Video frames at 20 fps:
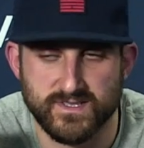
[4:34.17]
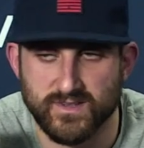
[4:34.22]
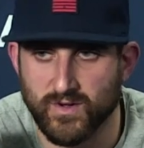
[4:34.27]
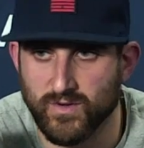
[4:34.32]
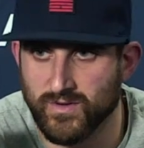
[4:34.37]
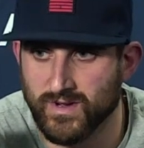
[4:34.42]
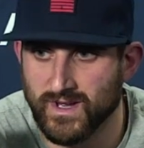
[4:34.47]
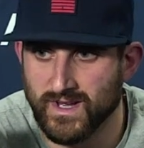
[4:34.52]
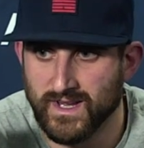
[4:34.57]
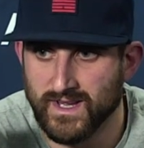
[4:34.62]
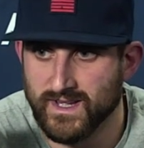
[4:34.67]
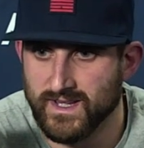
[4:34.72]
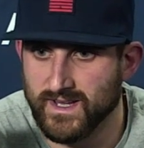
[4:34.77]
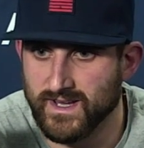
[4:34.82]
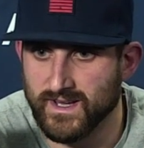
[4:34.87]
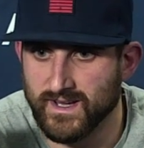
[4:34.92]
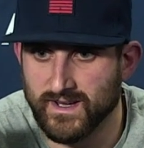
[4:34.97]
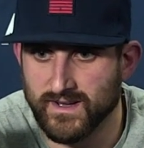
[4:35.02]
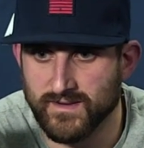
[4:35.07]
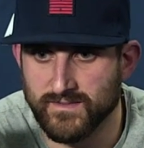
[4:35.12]
So
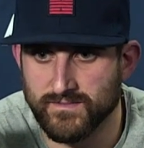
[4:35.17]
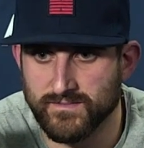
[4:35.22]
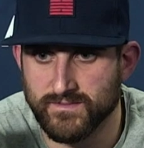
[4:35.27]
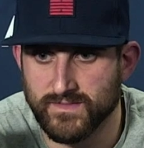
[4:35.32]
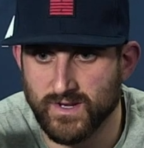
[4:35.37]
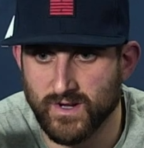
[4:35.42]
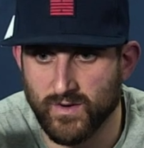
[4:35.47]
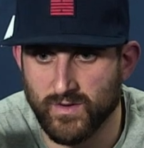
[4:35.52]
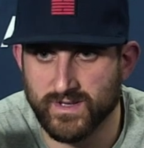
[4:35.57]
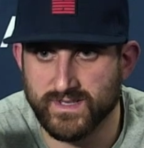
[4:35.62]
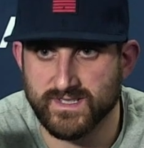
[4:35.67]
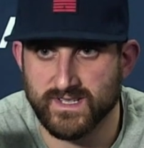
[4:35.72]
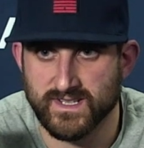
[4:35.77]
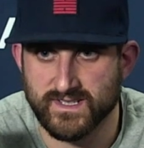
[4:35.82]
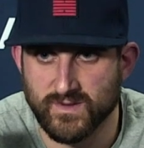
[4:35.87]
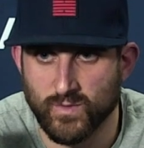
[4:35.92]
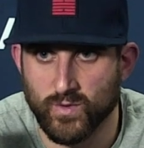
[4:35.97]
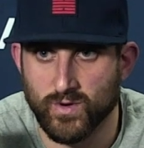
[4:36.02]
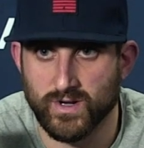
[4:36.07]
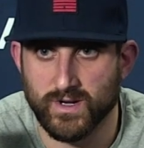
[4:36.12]
um, you know, it's
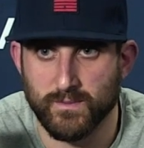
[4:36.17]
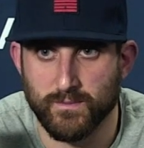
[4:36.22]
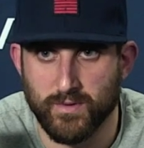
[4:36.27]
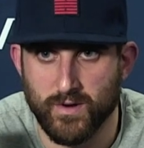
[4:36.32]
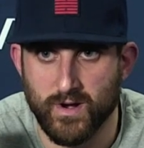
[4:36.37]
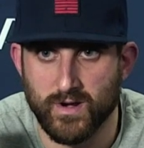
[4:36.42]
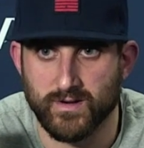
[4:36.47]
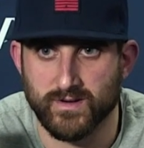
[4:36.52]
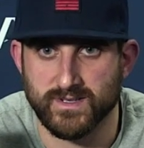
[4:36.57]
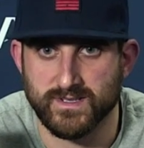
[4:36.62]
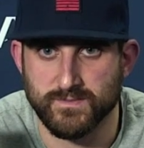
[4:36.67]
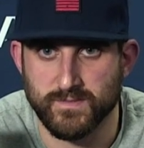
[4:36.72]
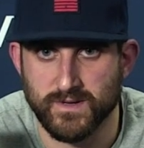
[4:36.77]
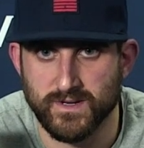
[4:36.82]
it's a work in progress.